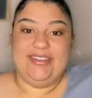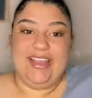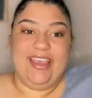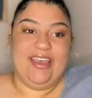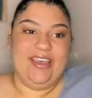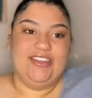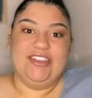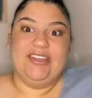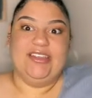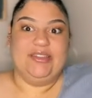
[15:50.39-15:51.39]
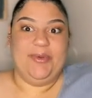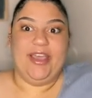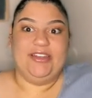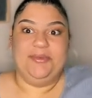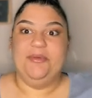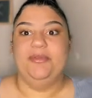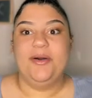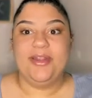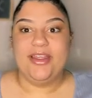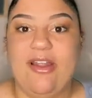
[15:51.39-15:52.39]
Like just expect to be
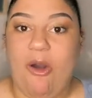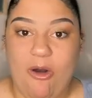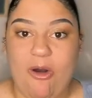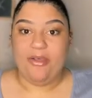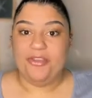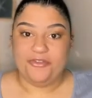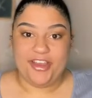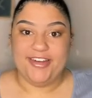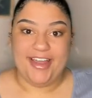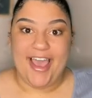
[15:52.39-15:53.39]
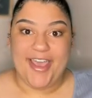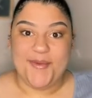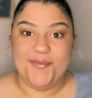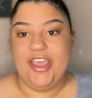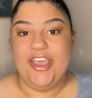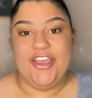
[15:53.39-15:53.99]
bloated all the freaking time.